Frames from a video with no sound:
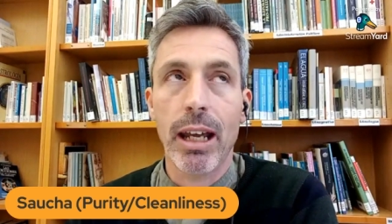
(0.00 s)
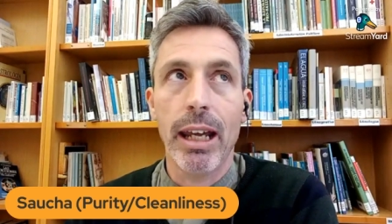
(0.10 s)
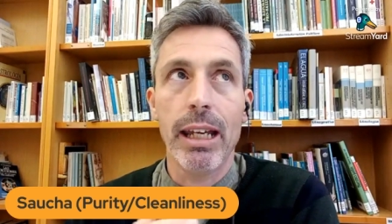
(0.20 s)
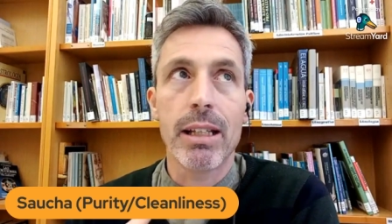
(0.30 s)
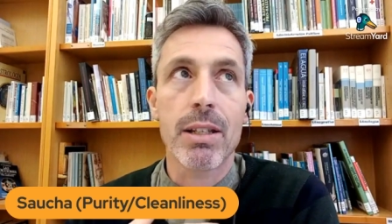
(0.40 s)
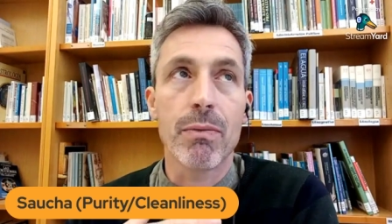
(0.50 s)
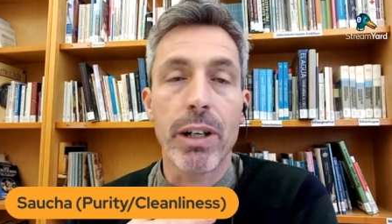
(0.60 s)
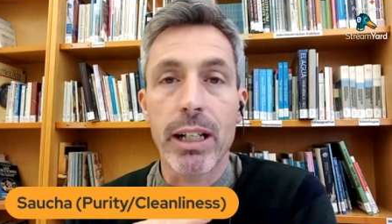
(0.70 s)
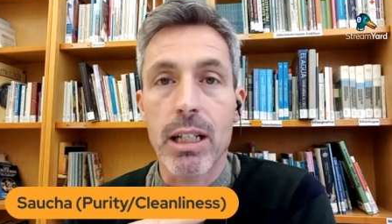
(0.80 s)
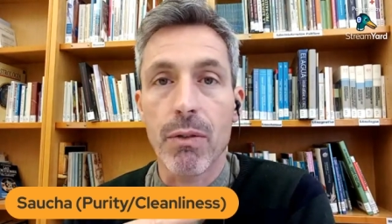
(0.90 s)
it's
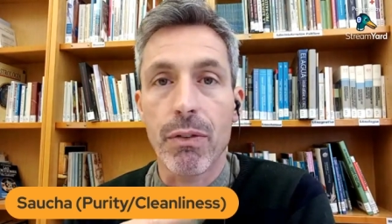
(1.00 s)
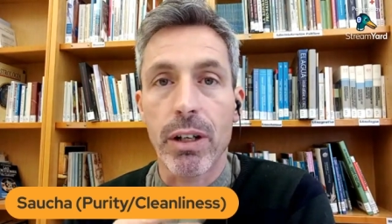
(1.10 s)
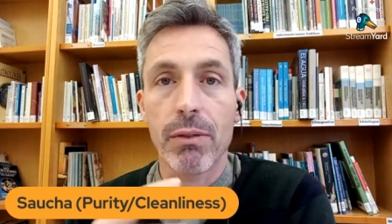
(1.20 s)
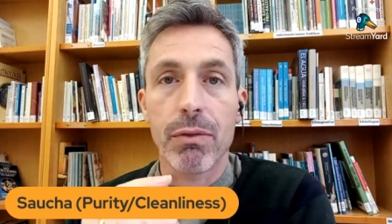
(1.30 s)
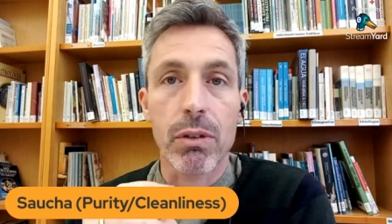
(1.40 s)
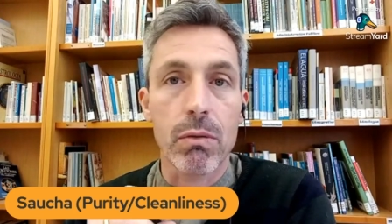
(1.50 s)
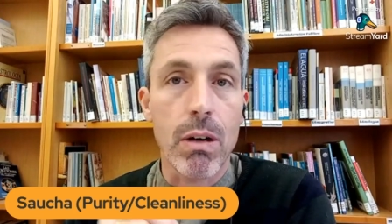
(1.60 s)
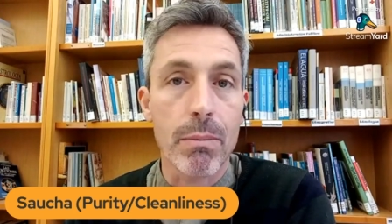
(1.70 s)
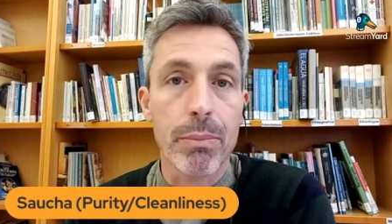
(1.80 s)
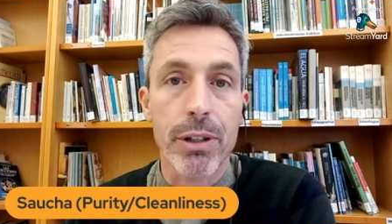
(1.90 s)
very different from
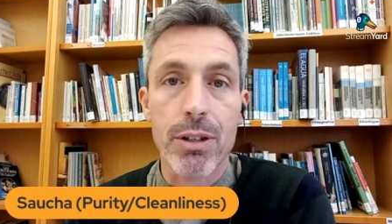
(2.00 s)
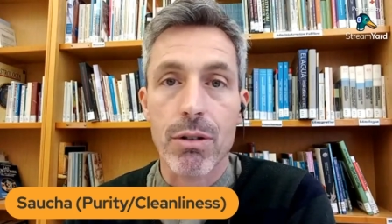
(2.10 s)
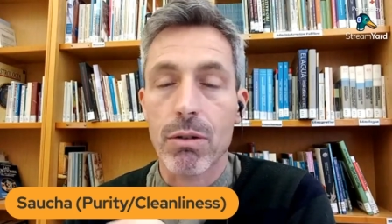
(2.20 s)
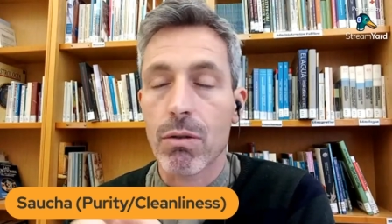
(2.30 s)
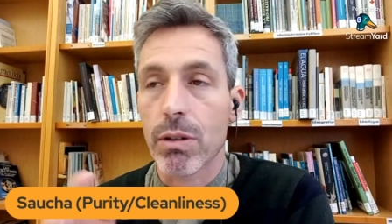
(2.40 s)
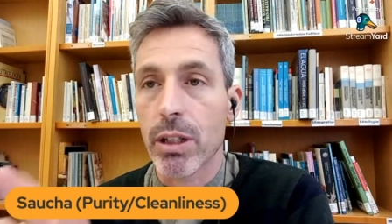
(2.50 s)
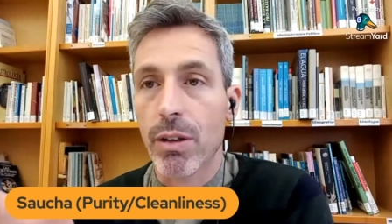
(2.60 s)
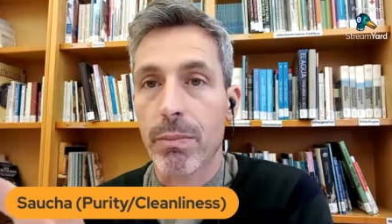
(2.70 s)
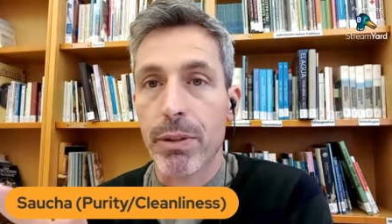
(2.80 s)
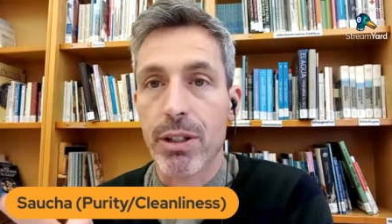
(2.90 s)
one person to the
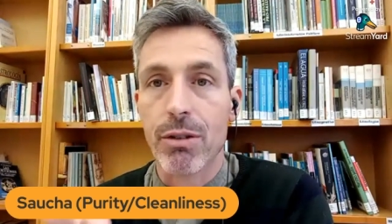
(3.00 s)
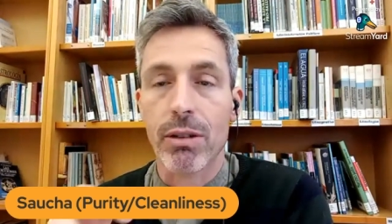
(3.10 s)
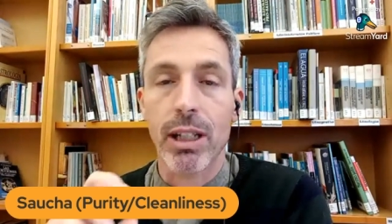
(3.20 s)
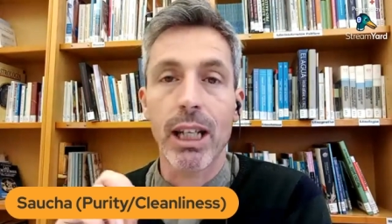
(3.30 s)
other person